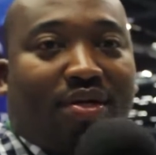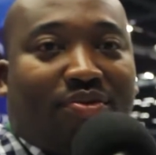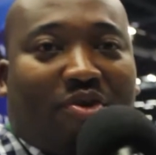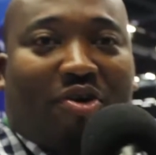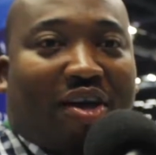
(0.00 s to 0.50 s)

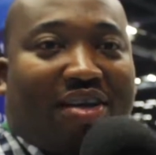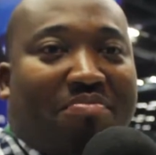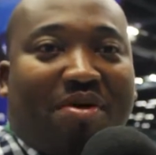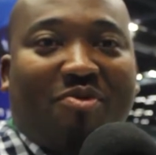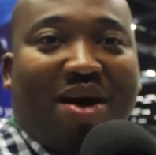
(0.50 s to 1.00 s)
Okay,
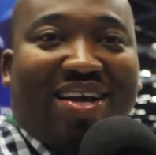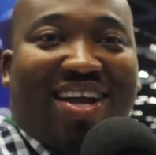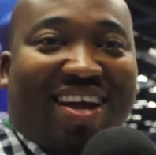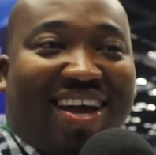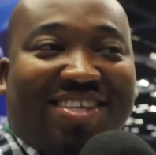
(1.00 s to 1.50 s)
number one,
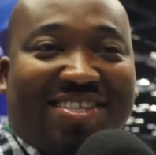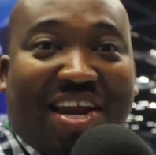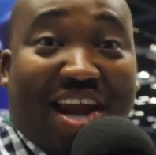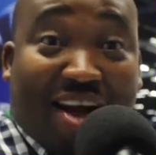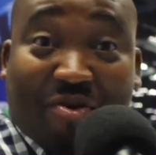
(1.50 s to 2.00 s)
it's the
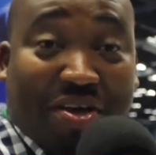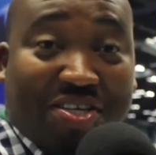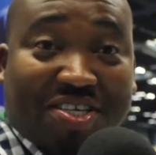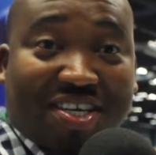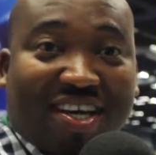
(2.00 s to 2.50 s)

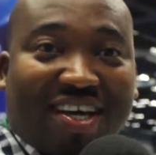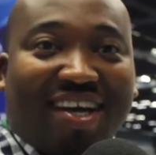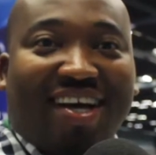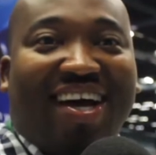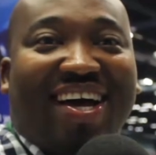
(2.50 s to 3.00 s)
language,
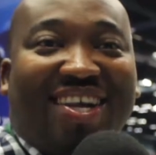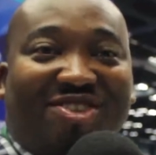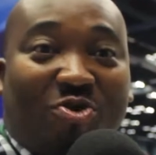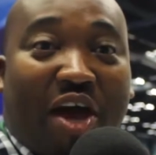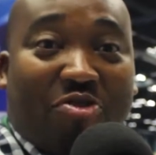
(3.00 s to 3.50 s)

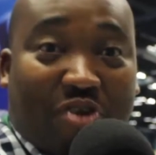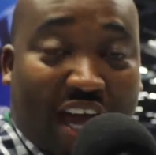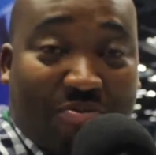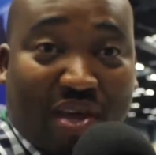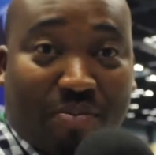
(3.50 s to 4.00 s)
to
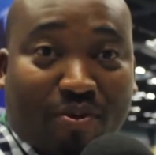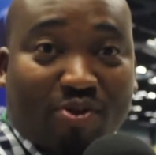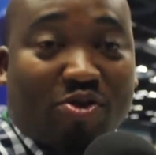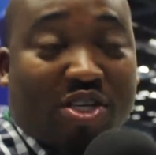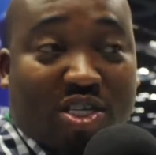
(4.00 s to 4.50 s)
educate people,
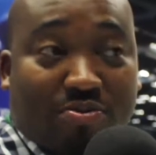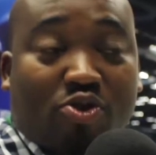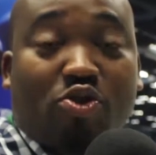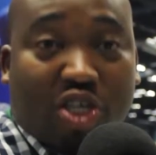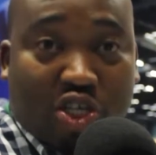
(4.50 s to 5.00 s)

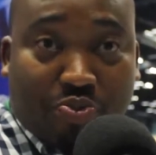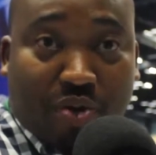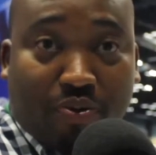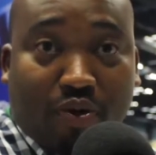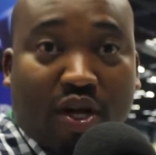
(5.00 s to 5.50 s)
to teach
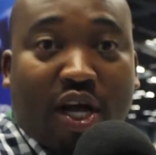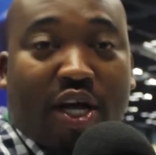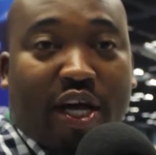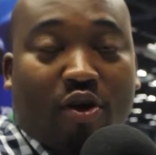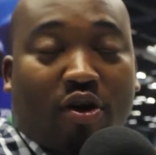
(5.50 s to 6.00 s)
people
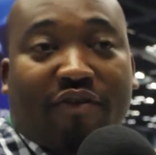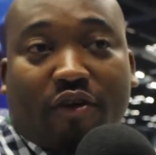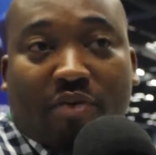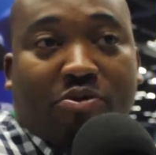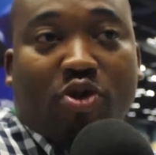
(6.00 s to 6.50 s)
in order for
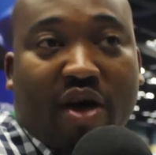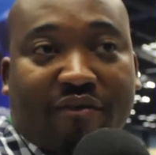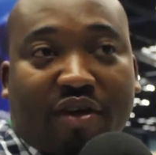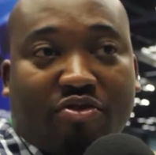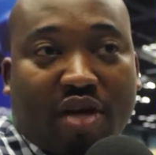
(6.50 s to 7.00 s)
them to
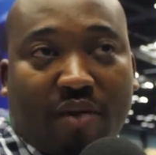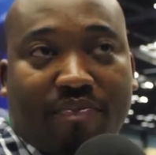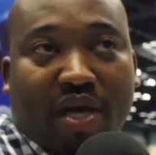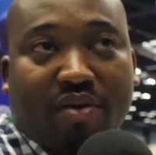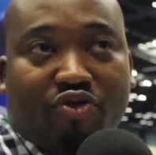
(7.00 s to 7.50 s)
have a
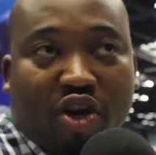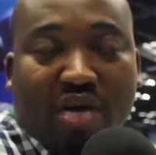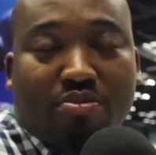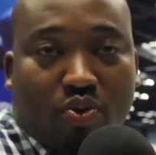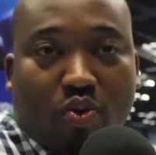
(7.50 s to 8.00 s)

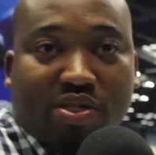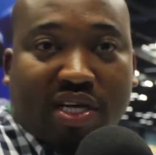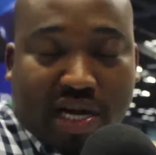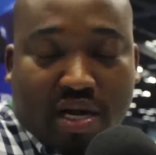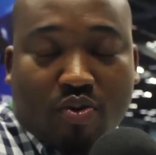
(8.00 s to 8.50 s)
drinkable water,
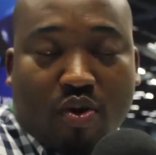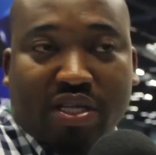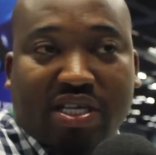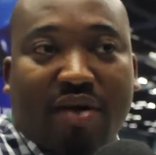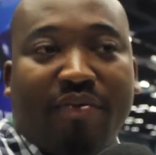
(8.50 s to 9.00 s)
clean
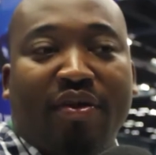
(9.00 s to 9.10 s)
water.